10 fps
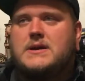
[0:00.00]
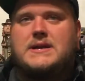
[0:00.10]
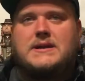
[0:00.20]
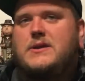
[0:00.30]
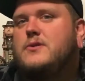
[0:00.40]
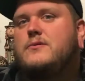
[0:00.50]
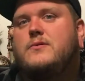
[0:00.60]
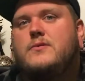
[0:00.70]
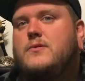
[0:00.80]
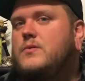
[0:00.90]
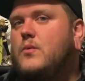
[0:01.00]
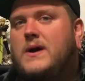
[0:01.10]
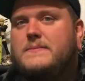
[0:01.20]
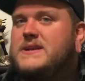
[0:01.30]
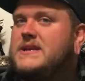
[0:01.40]
You know,
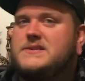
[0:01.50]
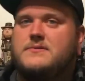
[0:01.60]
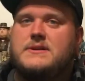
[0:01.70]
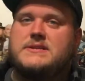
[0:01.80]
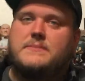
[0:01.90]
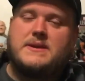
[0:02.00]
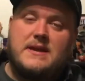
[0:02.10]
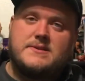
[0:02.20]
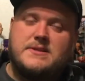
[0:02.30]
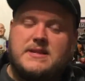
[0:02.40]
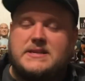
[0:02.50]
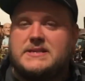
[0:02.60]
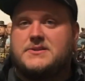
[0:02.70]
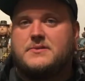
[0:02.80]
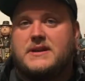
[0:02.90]
one minute he's doing something else, and then
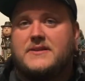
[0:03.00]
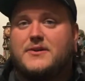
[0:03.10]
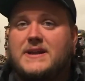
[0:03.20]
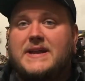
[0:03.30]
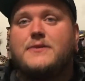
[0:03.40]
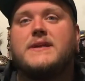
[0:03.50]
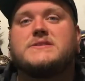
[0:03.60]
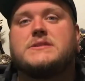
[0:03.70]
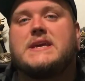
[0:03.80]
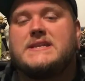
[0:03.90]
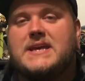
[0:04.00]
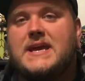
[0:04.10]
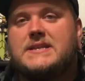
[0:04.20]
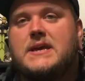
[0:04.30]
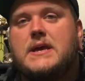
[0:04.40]
he's doing another. And I know that's the
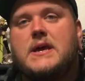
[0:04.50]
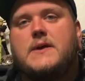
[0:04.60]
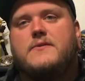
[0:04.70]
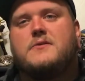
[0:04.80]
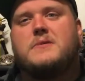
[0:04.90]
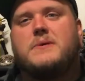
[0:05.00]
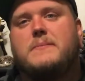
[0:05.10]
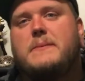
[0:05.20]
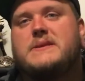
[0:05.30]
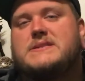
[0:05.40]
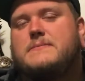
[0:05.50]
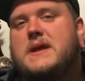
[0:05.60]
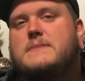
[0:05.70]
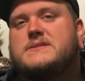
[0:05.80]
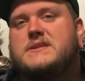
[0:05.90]
intent of Loki, but maybe
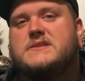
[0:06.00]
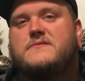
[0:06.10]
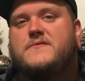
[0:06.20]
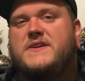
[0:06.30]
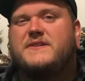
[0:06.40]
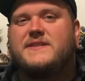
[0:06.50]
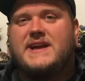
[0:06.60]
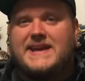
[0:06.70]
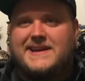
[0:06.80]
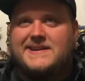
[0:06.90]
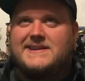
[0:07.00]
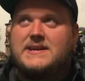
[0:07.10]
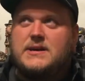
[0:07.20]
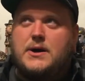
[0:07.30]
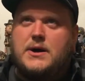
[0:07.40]
sometimes it doesn't feel like
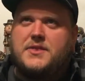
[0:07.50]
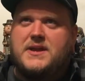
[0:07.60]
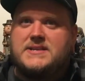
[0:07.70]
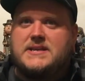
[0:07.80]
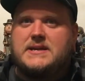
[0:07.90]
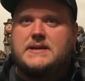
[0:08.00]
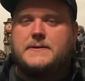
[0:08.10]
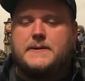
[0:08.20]
authentic.